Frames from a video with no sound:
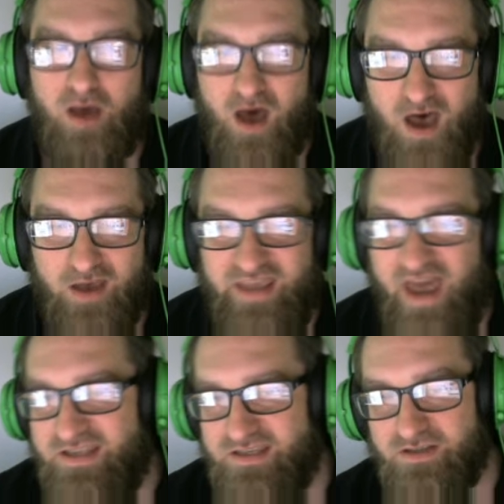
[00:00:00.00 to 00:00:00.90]
Uh,
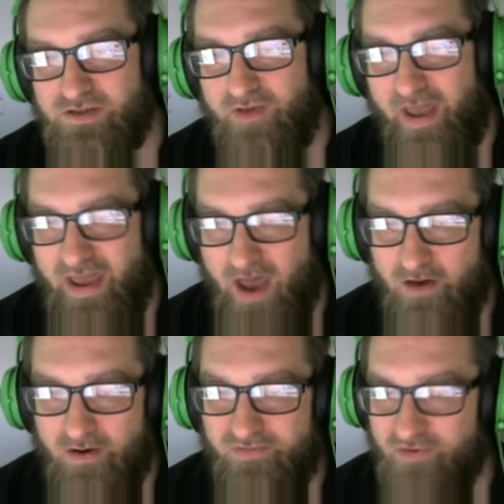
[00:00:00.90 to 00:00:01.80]
Gas is a 2k
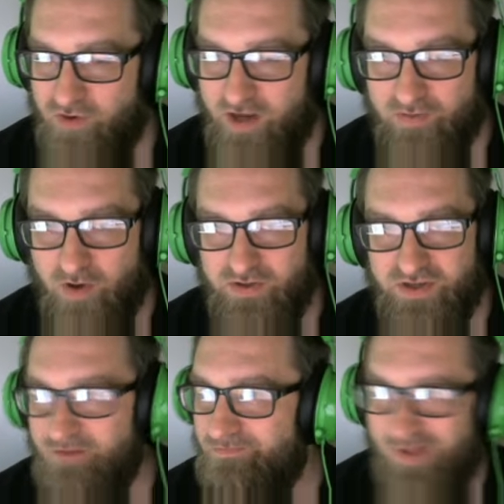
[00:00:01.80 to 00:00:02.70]
counter for
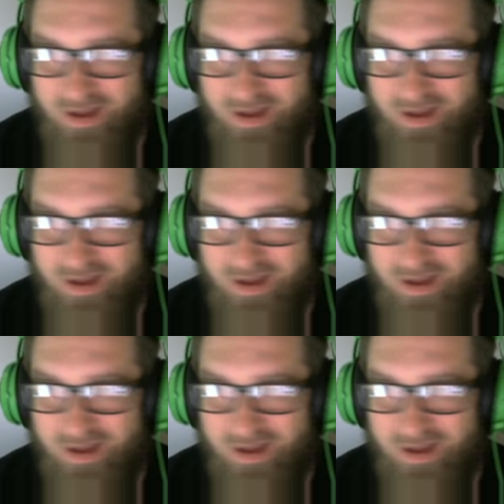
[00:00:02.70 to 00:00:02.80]
Dressrosa.